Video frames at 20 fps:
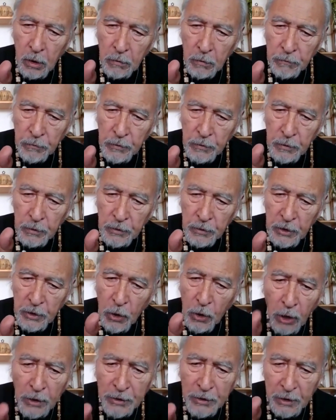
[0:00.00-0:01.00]
of
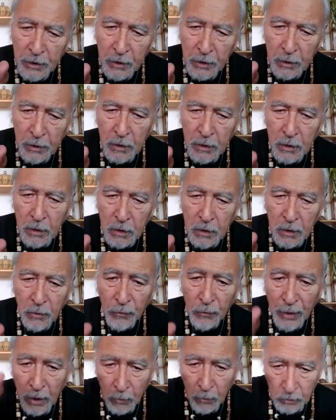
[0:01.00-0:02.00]
the hunting
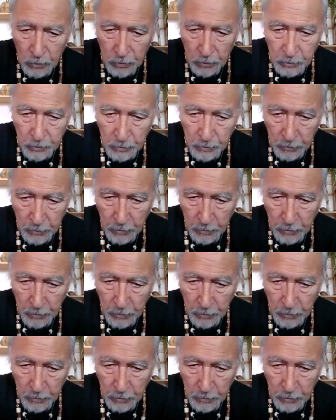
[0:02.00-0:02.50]
grounds.